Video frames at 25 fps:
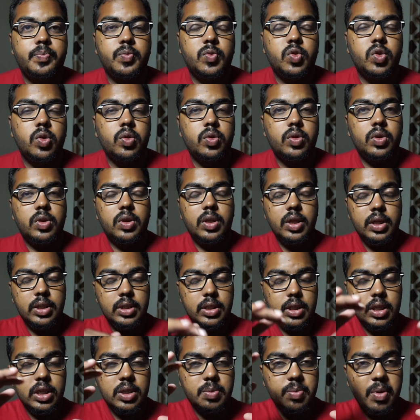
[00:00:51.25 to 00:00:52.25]
So
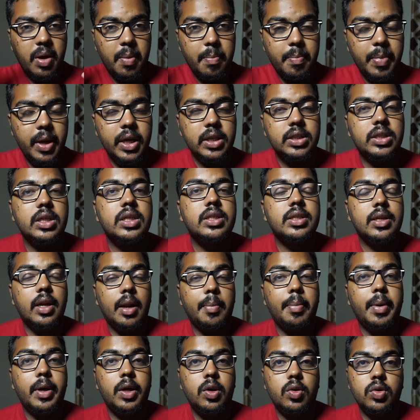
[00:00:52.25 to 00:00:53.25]
this is my basic
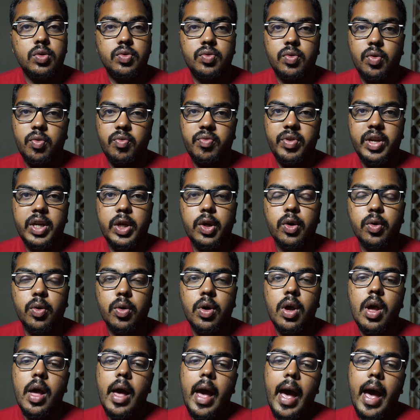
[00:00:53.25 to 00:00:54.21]
setup I use for video.